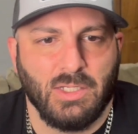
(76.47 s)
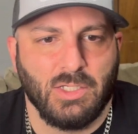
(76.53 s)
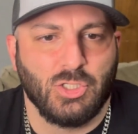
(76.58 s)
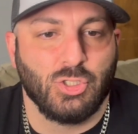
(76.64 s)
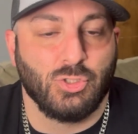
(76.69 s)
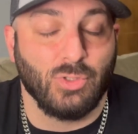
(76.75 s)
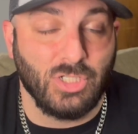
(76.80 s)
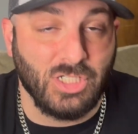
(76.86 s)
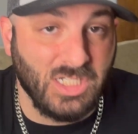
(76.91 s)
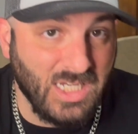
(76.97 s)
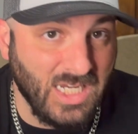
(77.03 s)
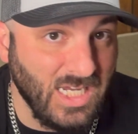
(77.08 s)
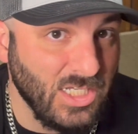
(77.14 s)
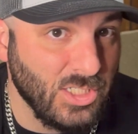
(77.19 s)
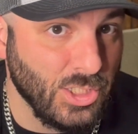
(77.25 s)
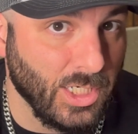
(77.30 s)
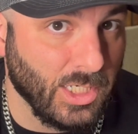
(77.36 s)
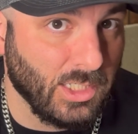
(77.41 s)

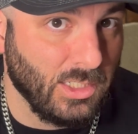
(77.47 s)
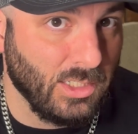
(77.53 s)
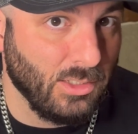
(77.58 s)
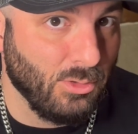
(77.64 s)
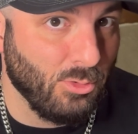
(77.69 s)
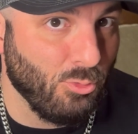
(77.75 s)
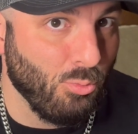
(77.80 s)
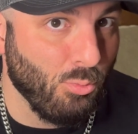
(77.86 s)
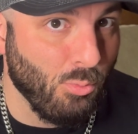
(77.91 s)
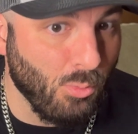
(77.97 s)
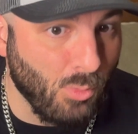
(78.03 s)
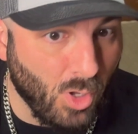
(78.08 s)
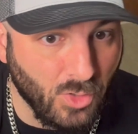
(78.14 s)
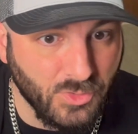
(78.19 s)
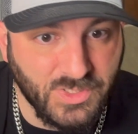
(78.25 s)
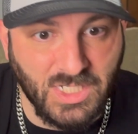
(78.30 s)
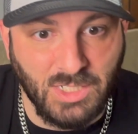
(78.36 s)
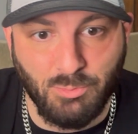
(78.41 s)
Strategic,
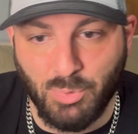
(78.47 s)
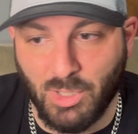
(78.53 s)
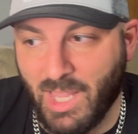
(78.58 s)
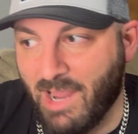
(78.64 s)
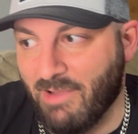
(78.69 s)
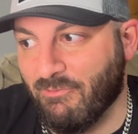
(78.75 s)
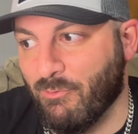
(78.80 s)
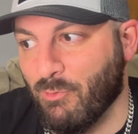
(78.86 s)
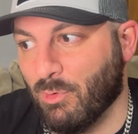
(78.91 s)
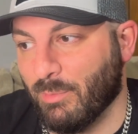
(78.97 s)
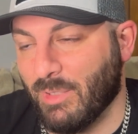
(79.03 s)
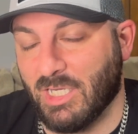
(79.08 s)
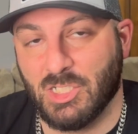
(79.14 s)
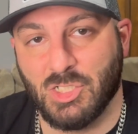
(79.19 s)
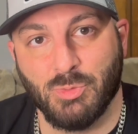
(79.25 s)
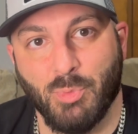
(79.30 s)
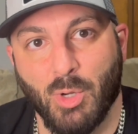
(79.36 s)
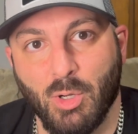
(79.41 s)
multi-platform
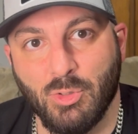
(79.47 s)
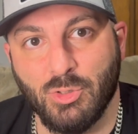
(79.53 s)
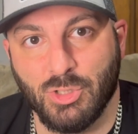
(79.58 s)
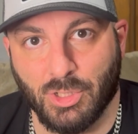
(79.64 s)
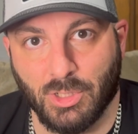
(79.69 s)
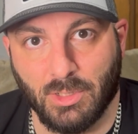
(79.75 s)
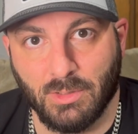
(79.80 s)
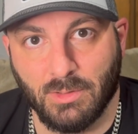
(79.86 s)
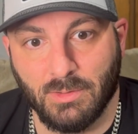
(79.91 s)
exposure,